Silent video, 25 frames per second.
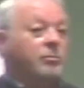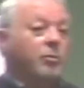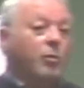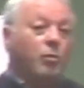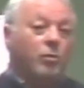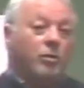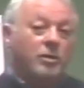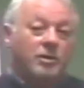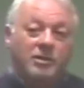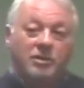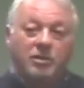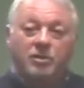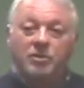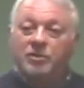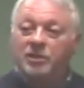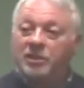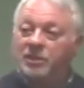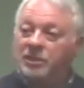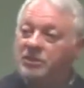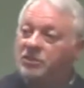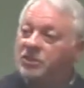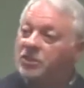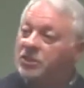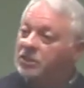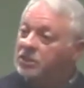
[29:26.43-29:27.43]
But one of the
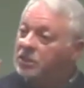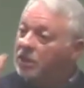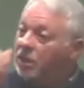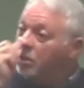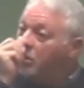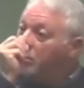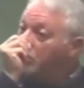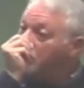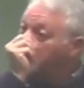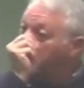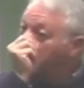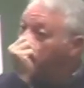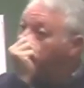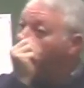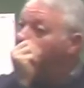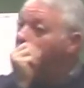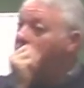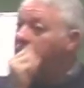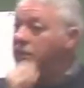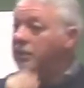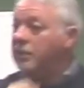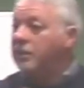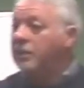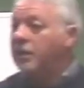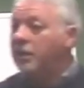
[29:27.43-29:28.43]
things he talks
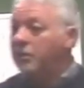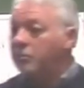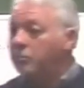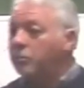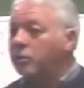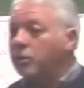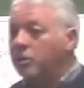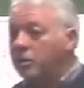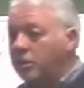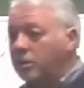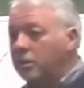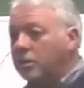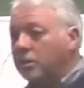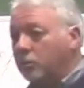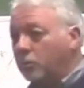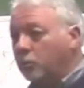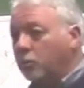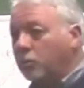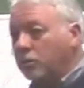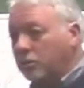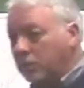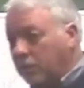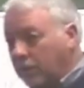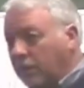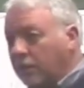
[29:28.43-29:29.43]
about in that book, and
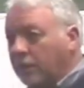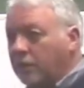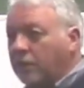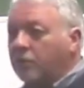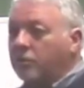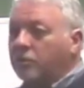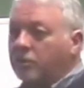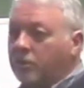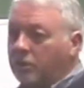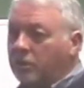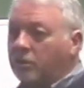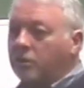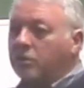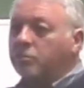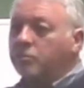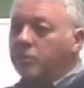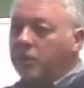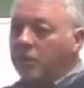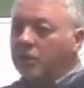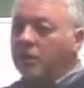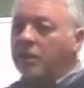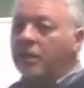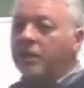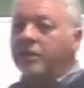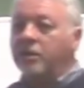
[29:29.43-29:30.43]
we'll hit on it a little
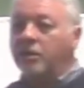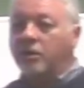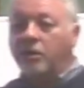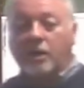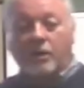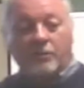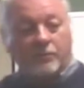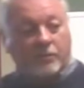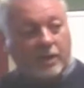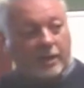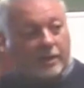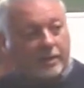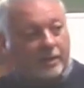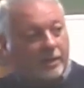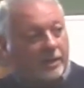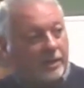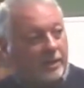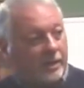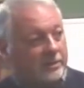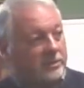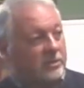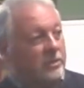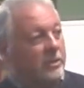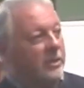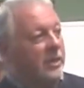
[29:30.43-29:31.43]
bit later, I've
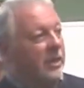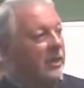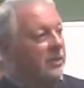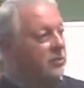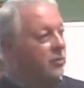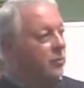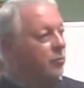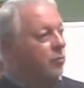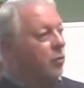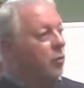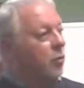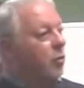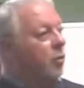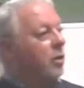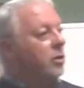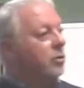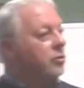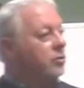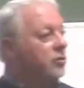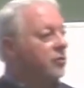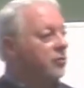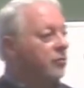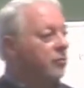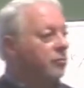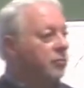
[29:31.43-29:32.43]
actually got some
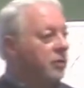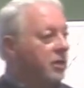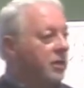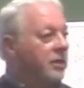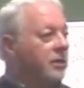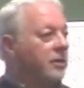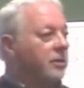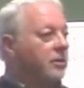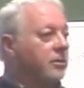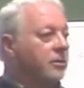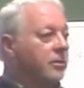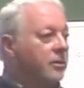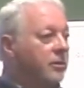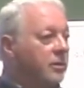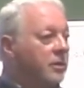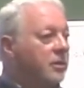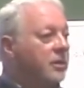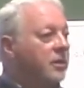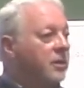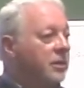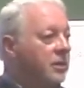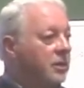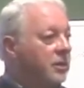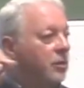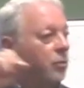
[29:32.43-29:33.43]
quotes from Keller
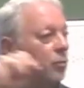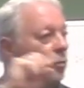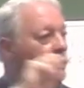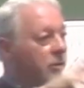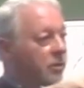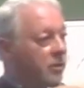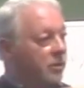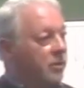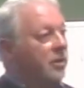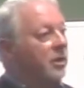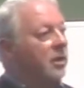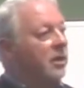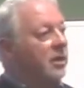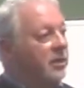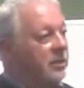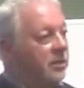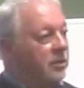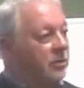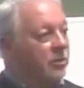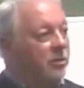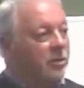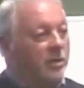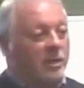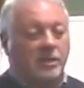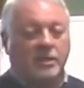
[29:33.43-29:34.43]
in one of the
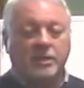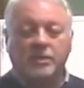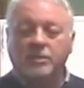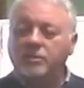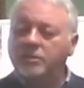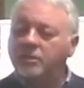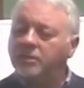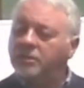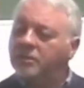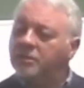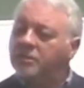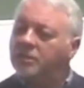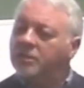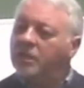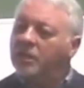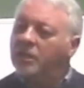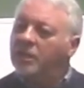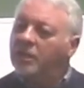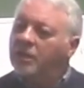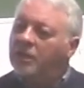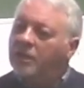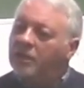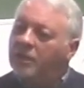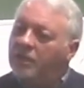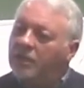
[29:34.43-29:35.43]
later lessons.
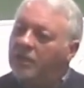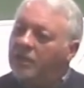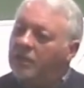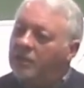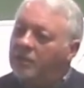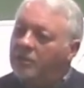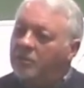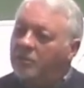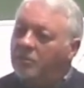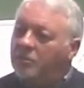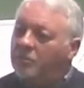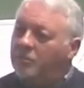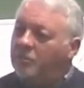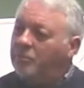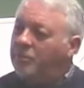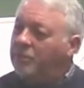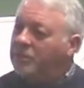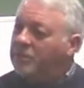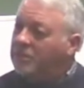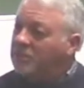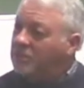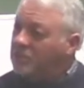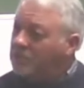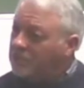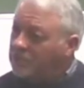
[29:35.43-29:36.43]

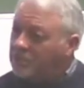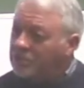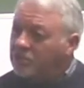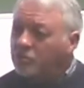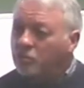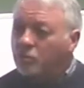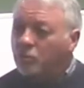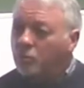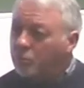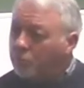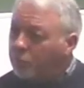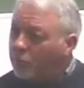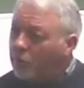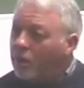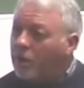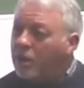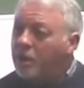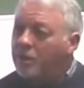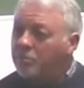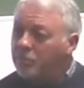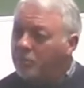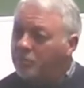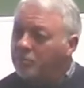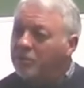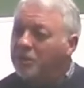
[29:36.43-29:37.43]
But the central
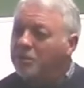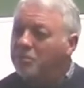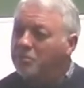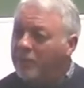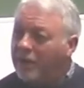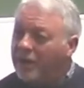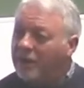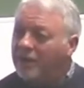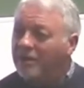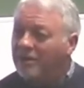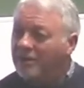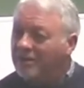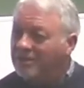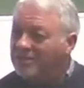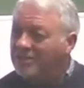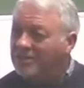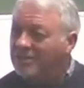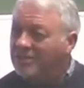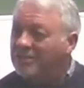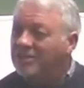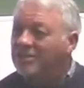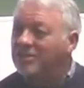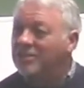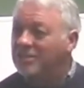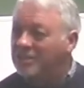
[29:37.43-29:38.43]
problem in marriage
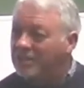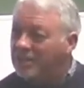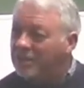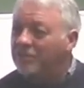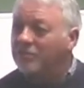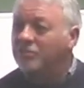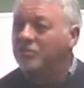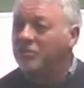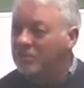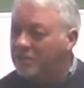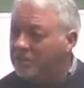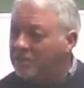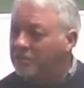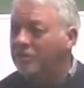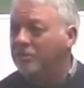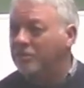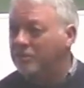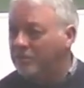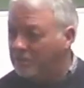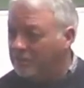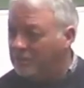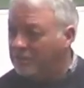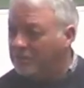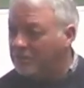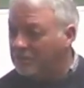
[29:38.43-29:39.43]
is
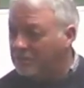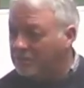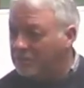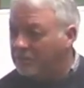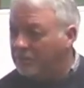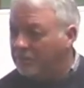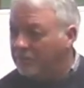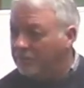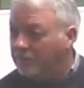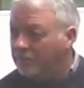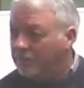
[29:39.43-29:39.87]
self-centeredness.